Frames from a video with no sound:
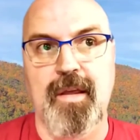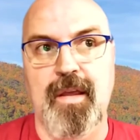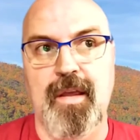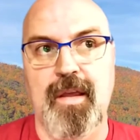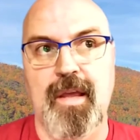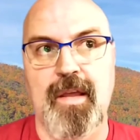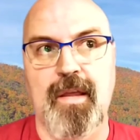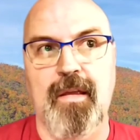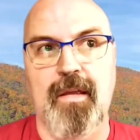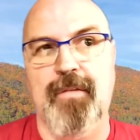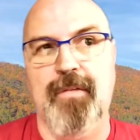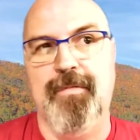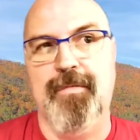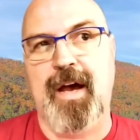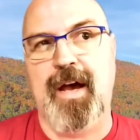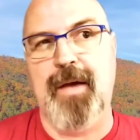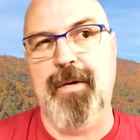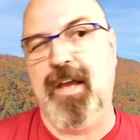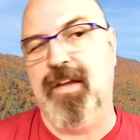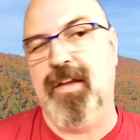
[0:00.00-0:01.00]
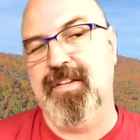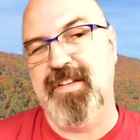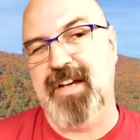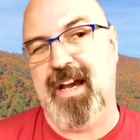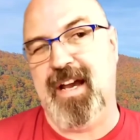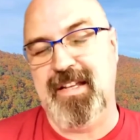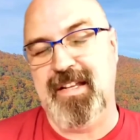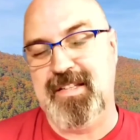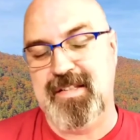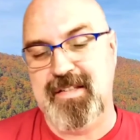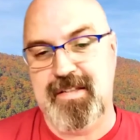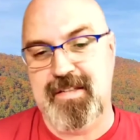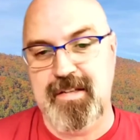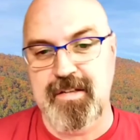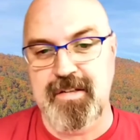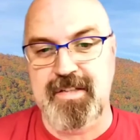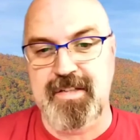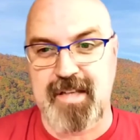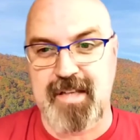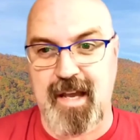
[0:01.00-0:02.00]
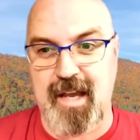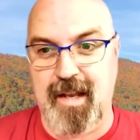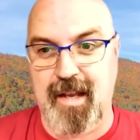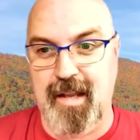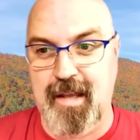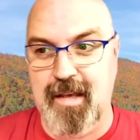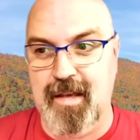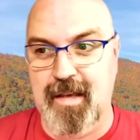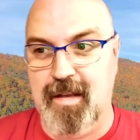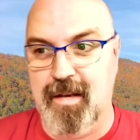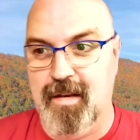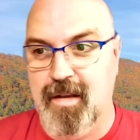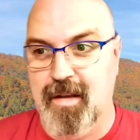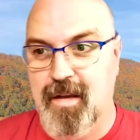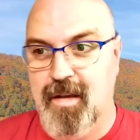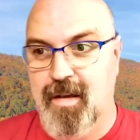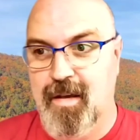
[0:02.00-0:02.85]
if I could still sign in